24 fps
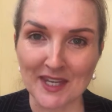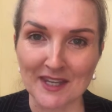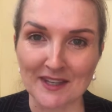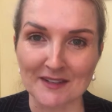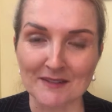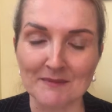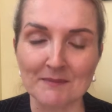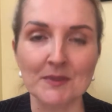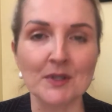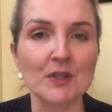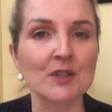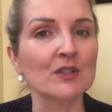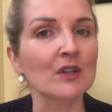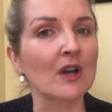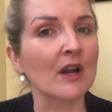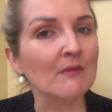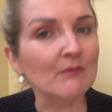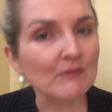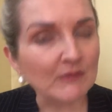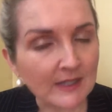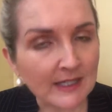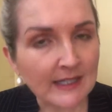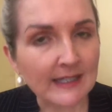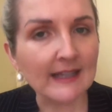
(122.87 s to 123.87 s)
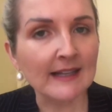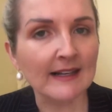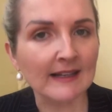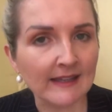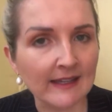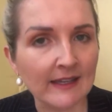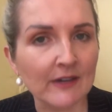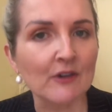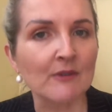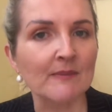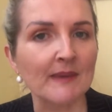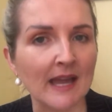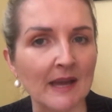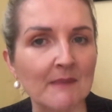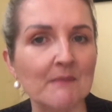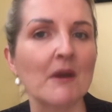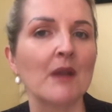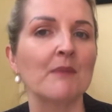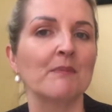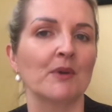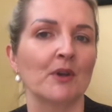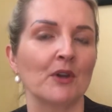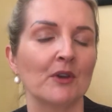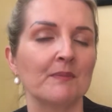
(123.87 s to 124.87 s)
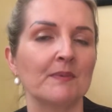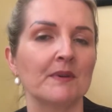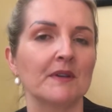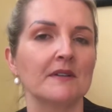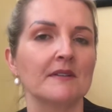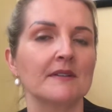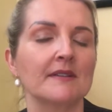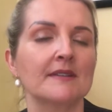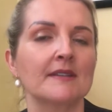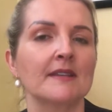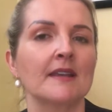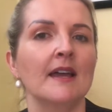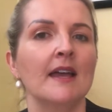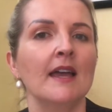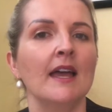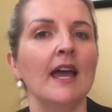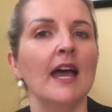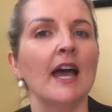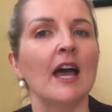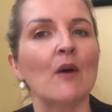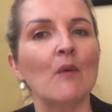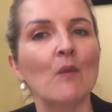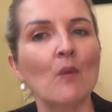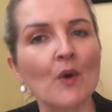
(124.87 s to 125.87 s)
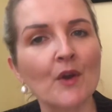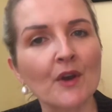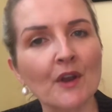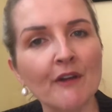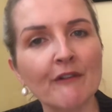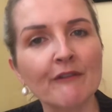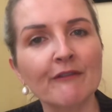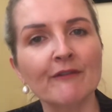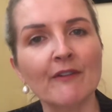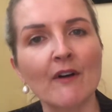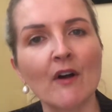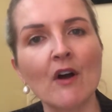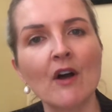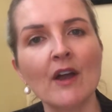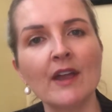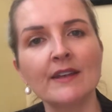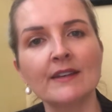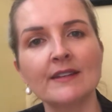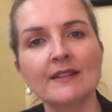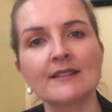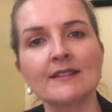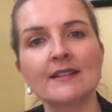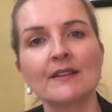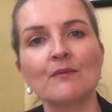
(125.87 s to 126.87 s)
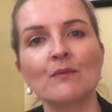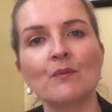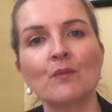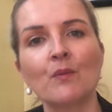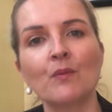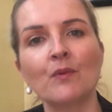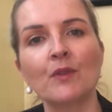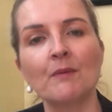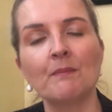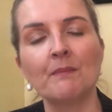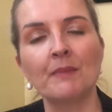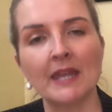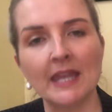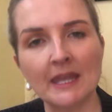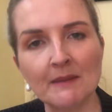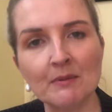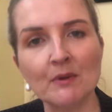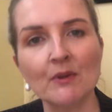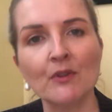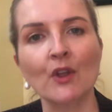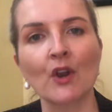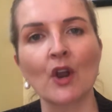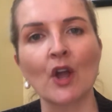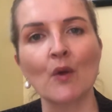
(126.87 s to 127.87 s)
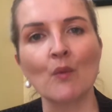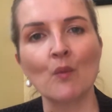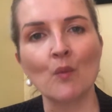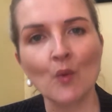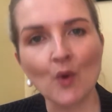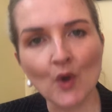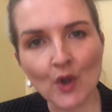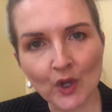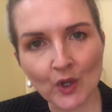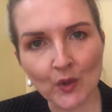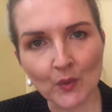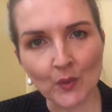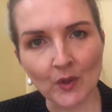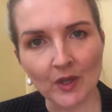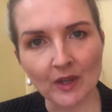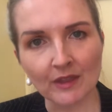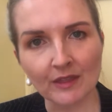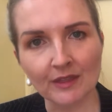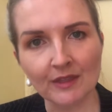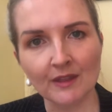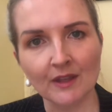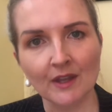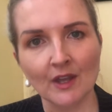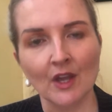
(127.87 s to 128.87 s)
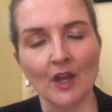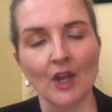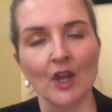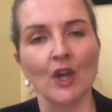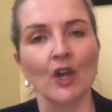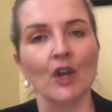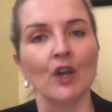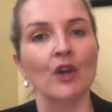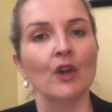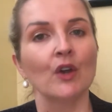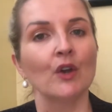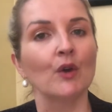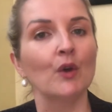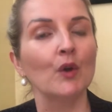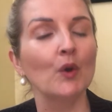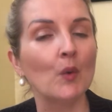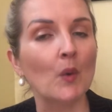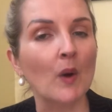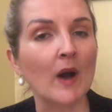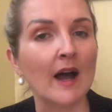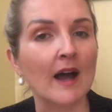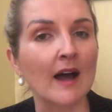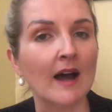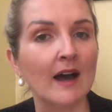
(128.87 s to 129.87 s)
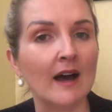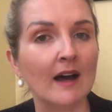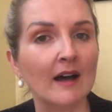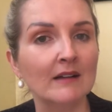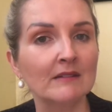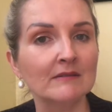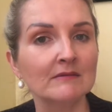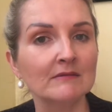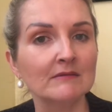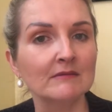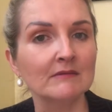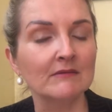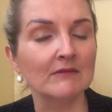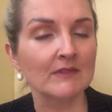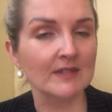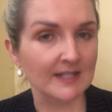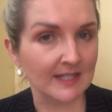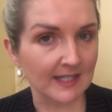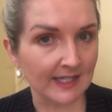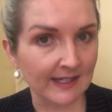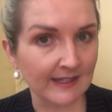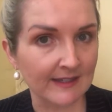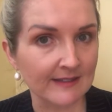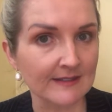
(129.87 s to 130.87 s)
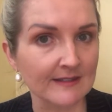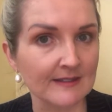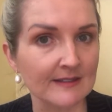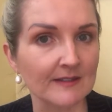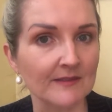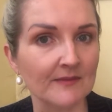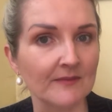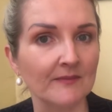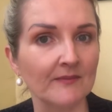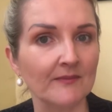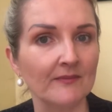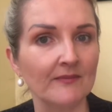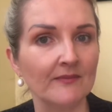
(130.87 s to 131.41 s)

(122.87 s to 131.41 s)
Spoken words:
it in because I'm really clear about my purpose. And what I find is that the people that I work with who are resilient